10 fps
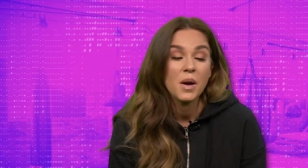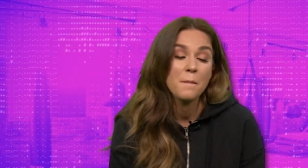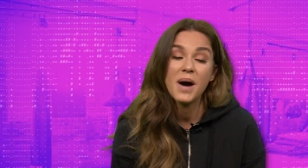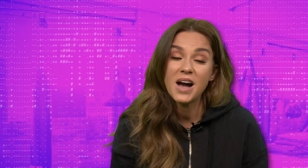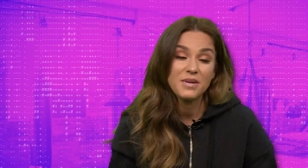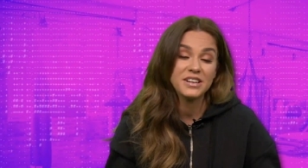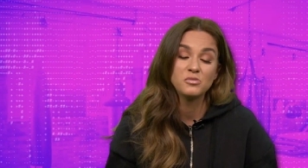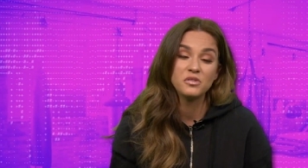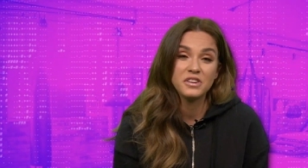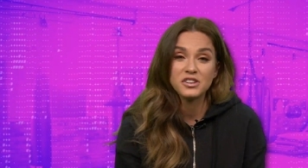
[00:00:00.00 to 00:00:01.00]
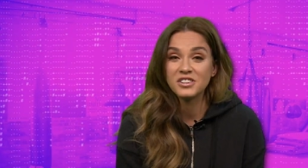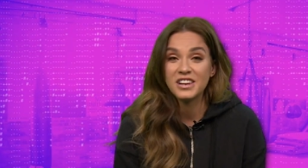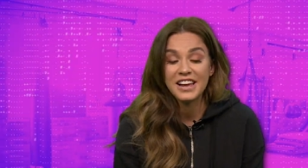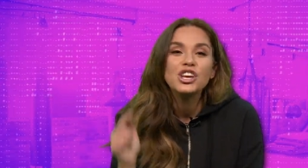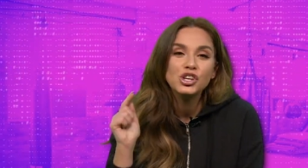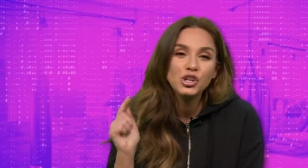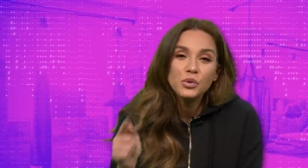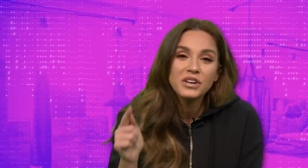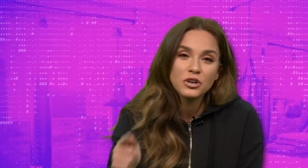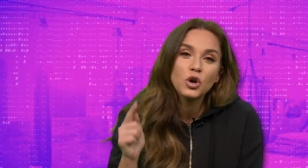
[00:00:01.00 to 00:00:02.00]
My best motivational line, you
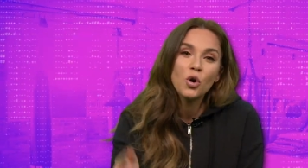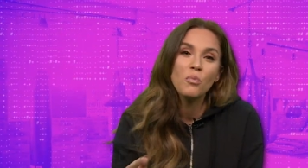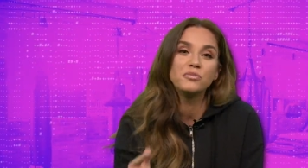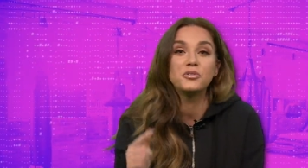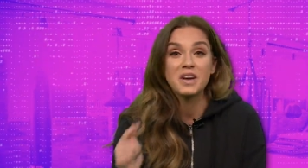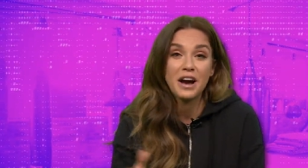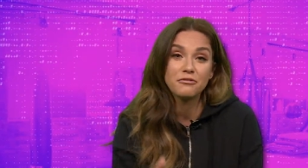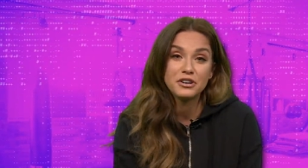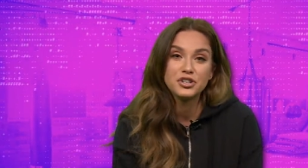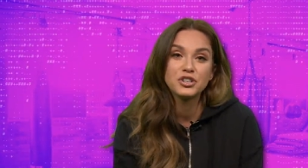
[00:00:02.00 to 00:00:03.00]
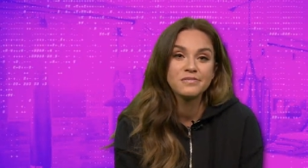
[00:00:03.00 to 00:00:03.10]
didn't come to be average.